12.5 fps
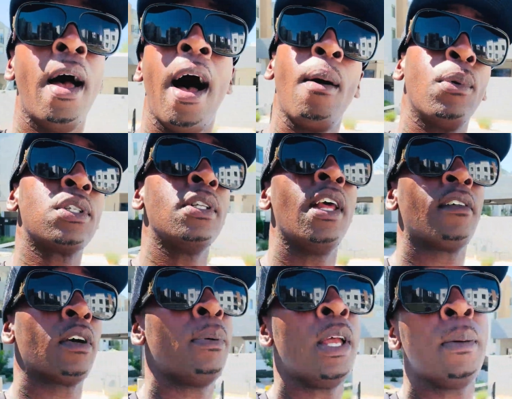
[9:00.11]
I was
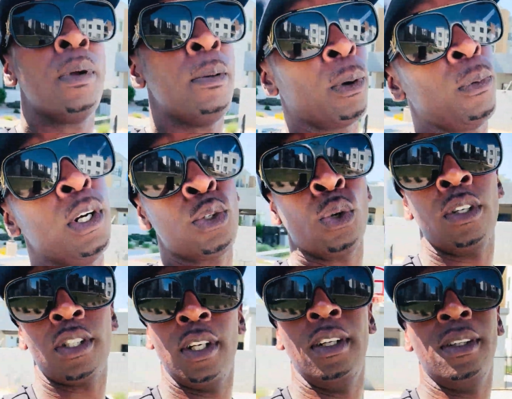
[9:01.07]
never a pimpin', but when it's
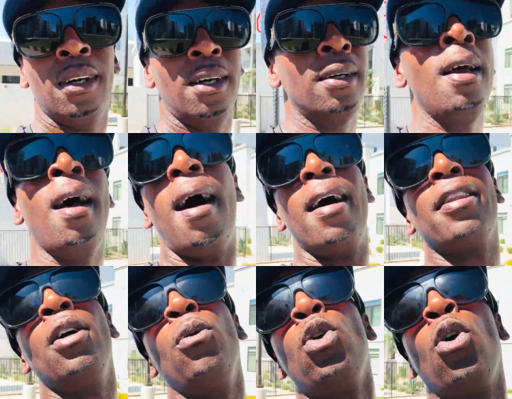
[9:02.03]
all said and done, I
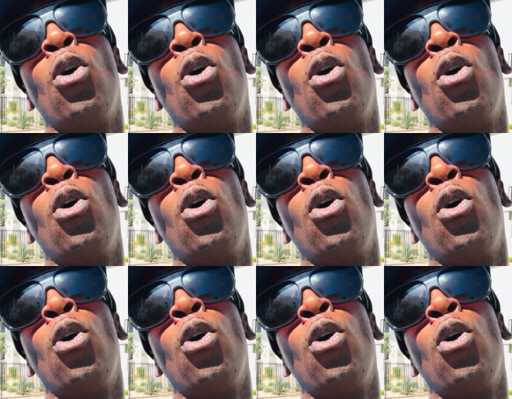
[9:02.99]
think we